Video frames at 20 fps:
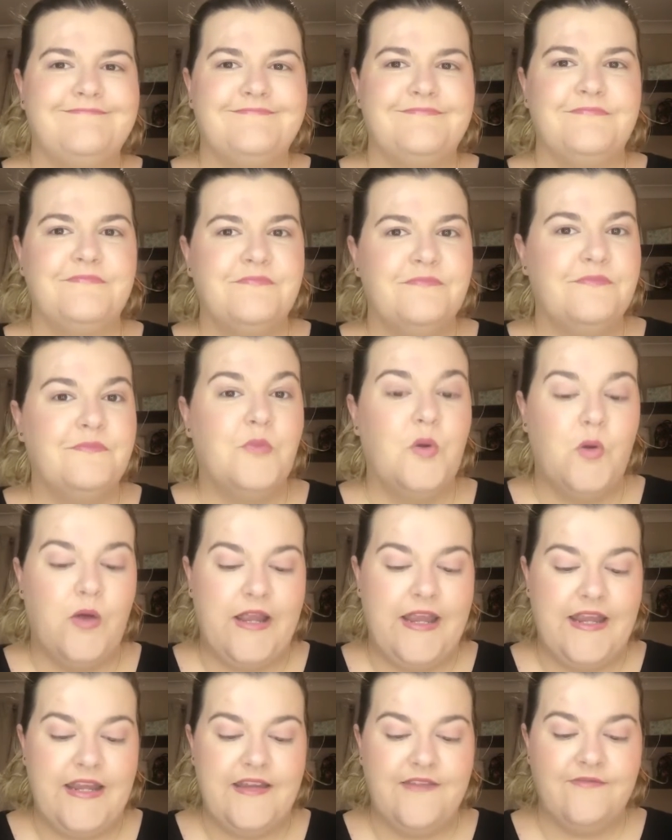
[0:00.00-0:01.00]
more
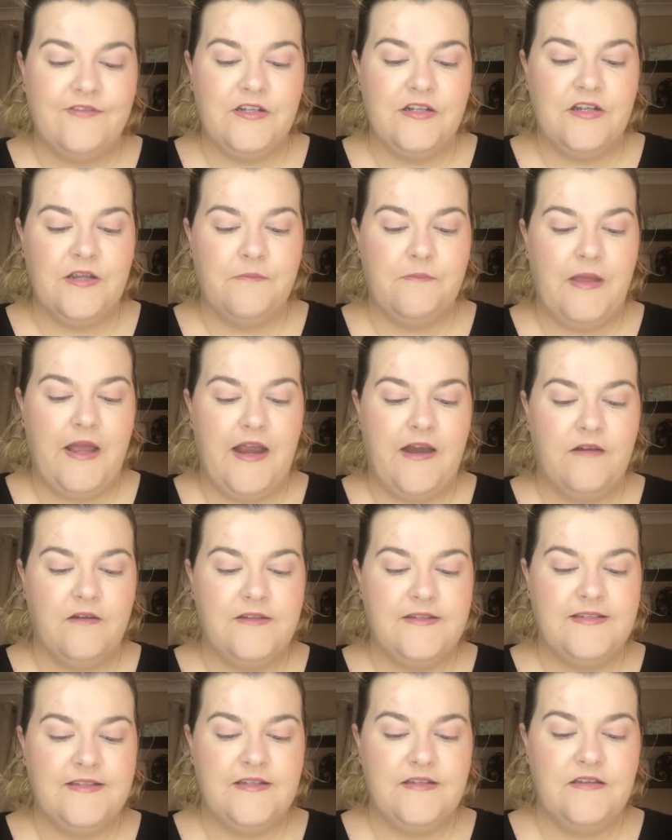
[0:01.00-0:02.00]
even
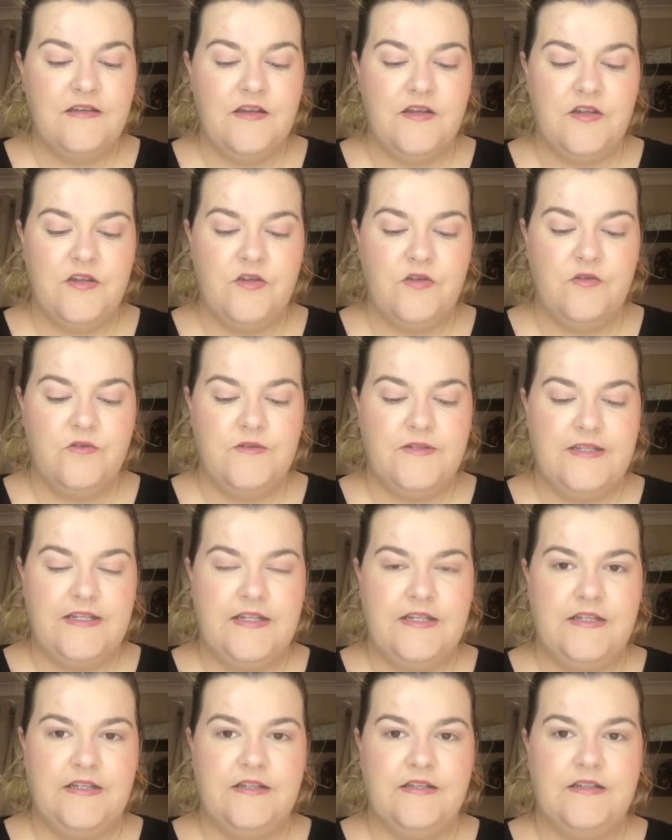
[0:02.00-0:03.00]
comparison
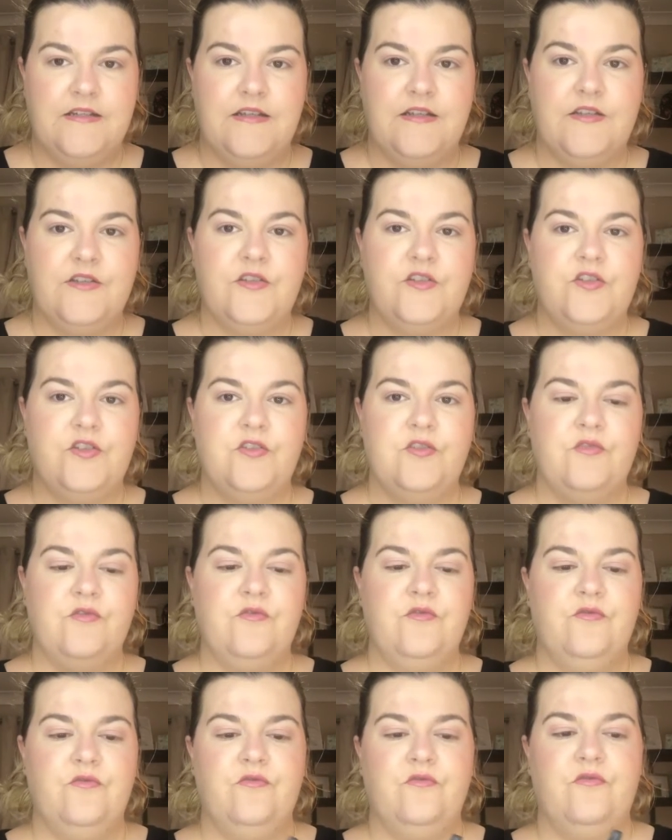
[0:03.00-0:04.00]
using
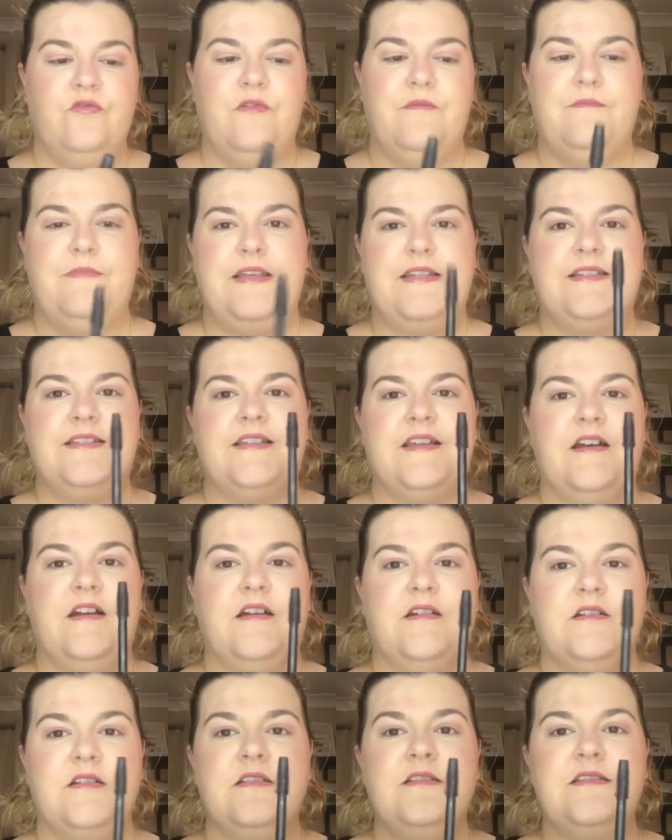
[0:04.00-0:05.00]
2
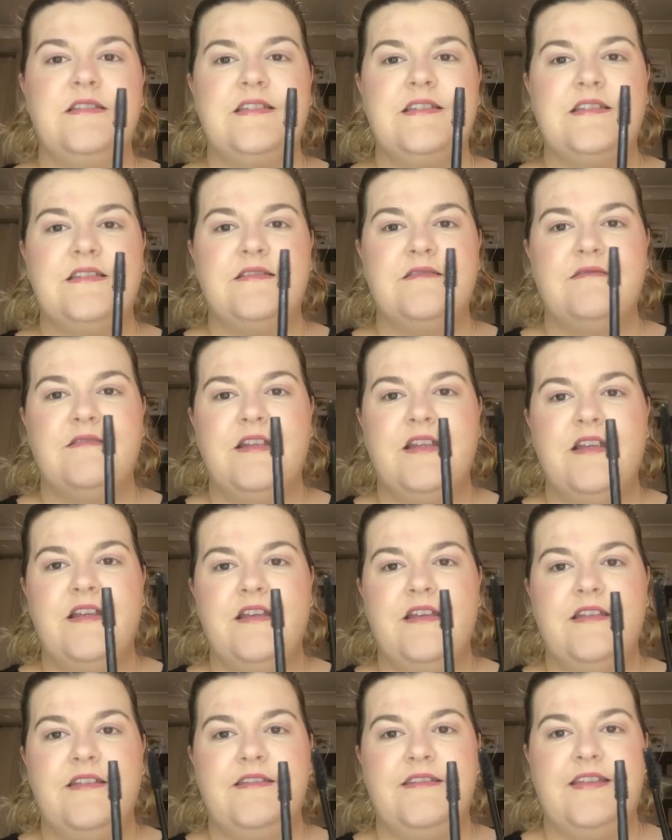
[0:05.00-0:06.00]
mascaras
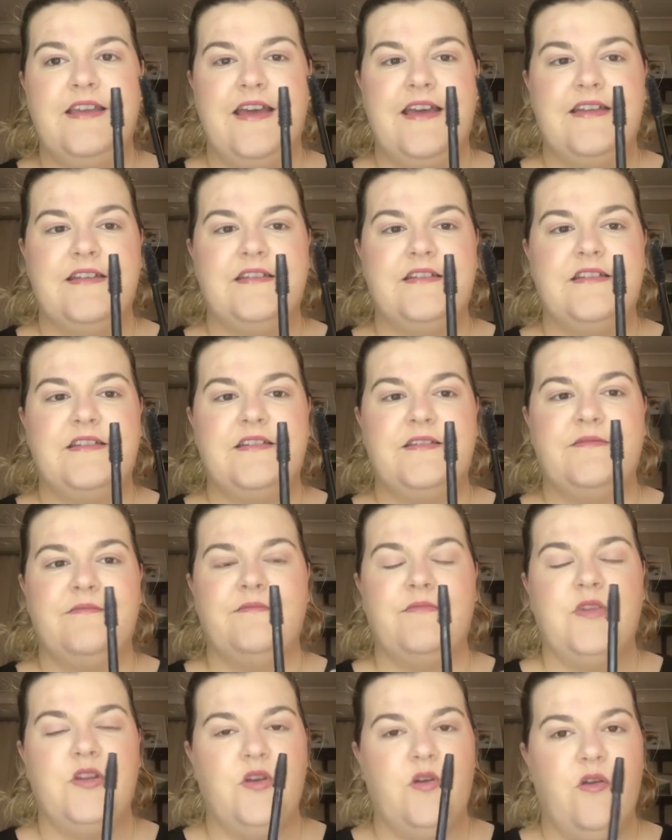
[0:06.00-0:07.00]
that,
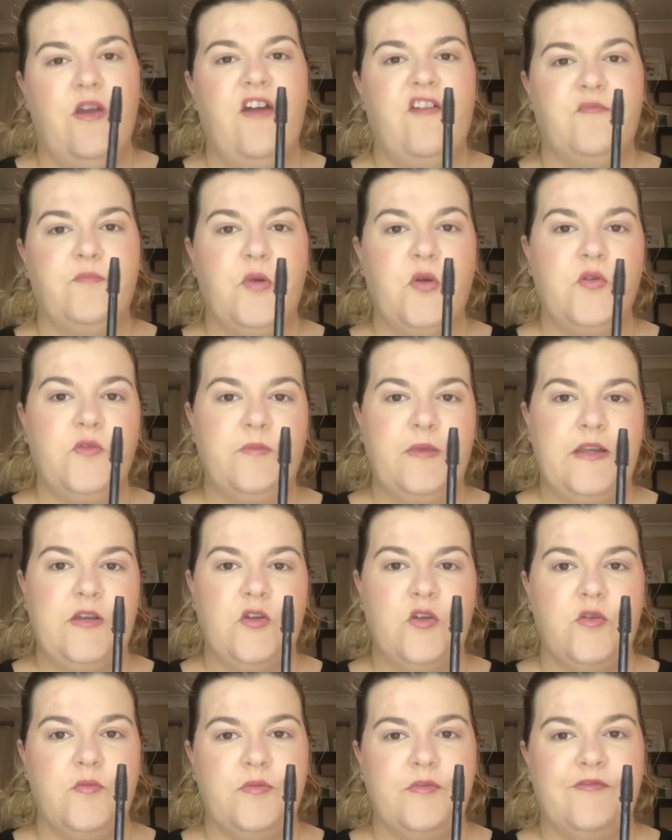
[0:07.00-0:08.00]
you know, have both been
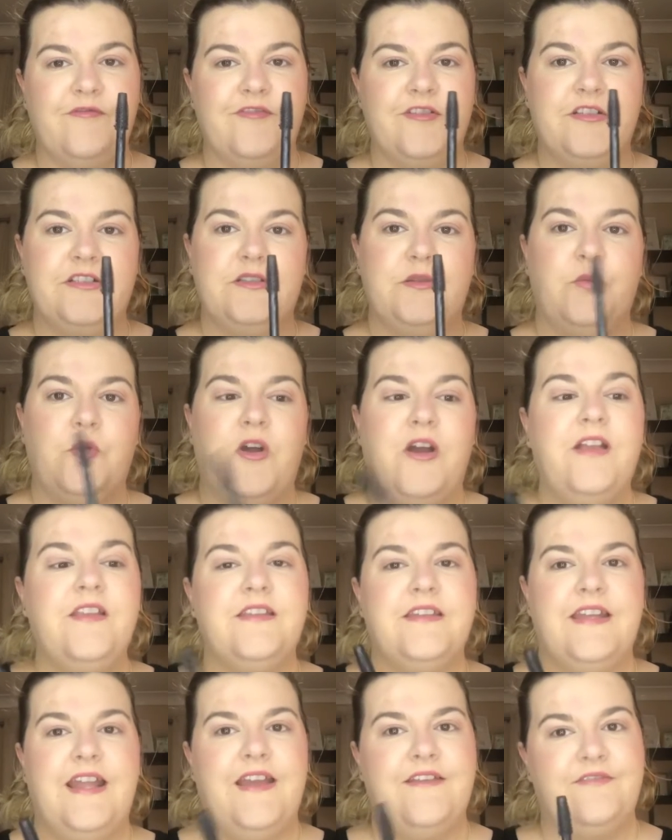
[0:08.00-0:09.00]
open for a little while
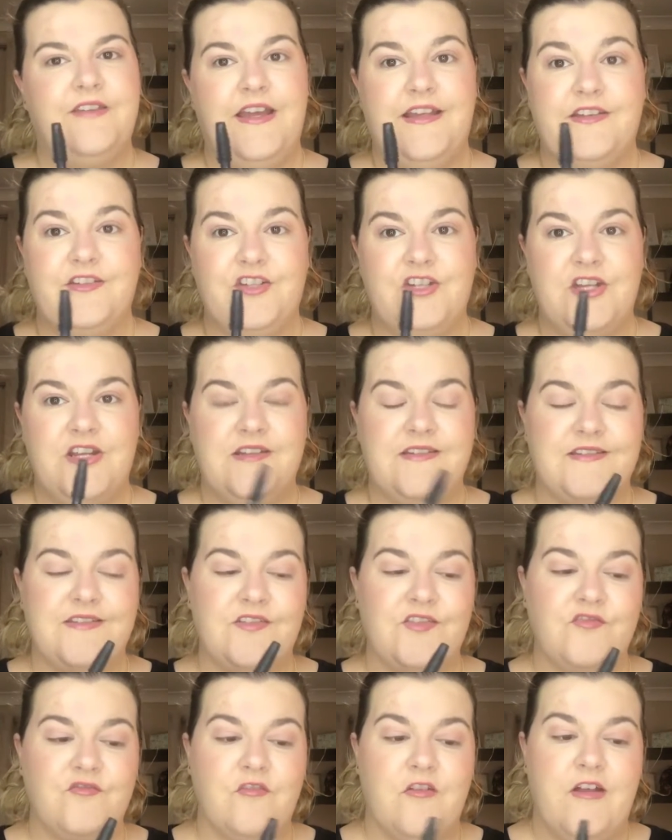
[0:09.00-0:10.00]
and have had a chance
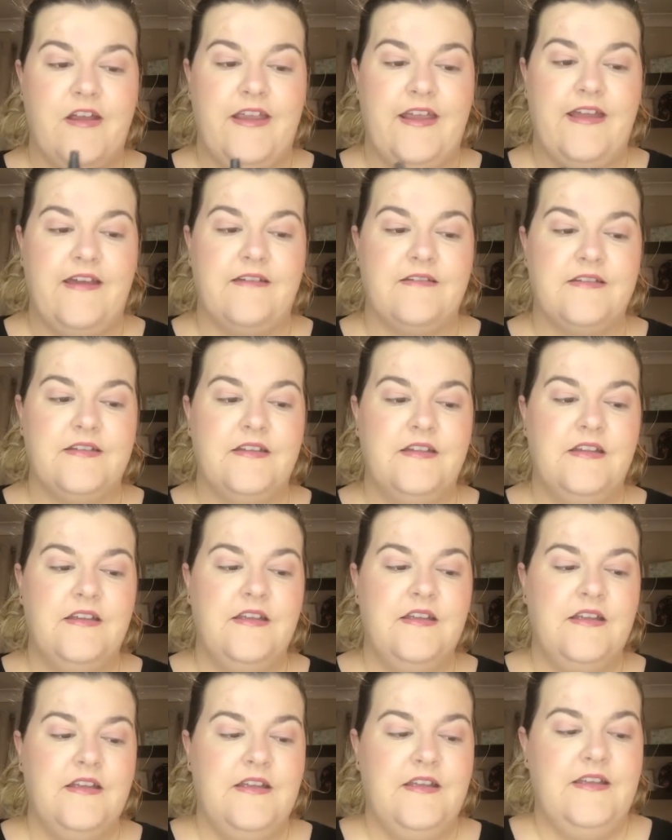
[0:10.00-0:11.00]
to dry out.
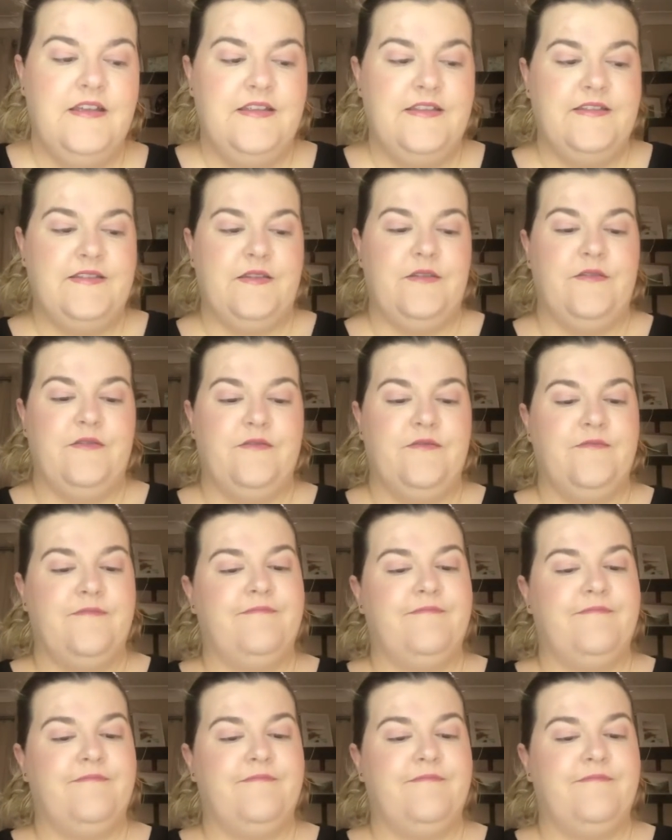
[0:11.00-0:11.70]
So